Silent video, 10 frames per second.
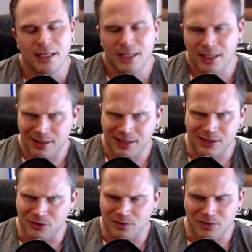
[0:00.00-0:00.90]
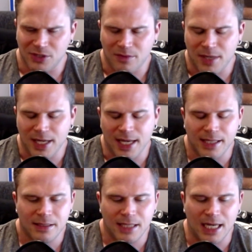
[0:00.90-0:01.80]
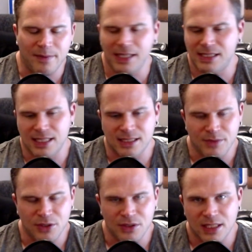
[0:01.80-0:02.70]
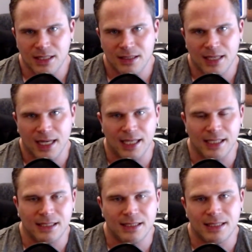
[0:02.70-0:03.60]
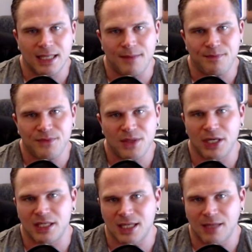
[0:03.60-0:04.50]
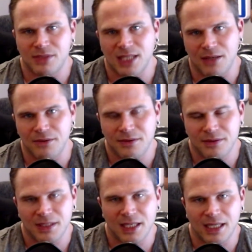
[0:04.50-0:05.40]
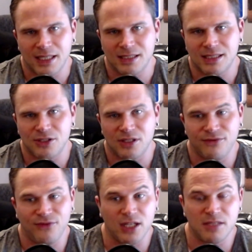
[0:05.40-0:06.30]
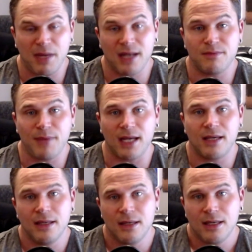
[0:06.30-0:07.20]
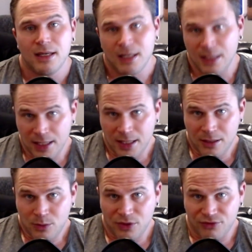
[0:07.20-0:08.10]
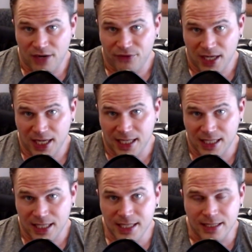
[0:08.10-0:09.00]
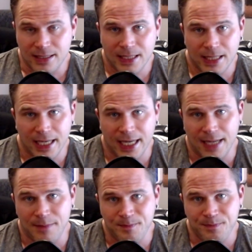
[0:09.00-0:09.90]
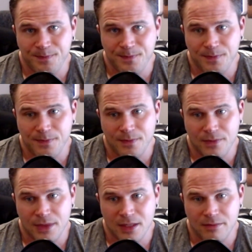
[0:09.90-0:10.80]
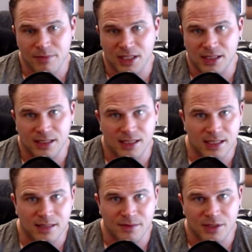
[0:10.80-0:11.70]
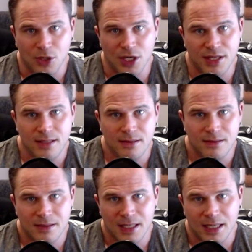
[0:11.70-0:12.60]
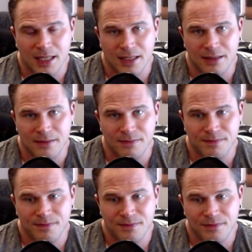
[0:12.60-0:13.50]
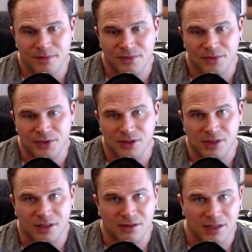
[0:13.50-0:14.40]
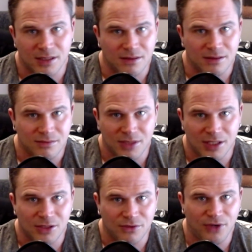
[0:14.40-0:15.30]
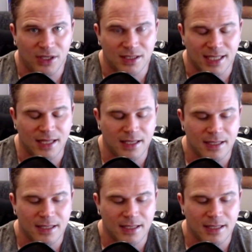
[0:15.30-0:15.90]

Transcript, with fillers: Oh, this is all from the top of my head, uh, but basically, there's a mutiny, and um, the Predator comes down uh, and essentially fights back to back with Raphael Adolini, um, because he sees him as worthy, um, and, and, and they sort of fight together,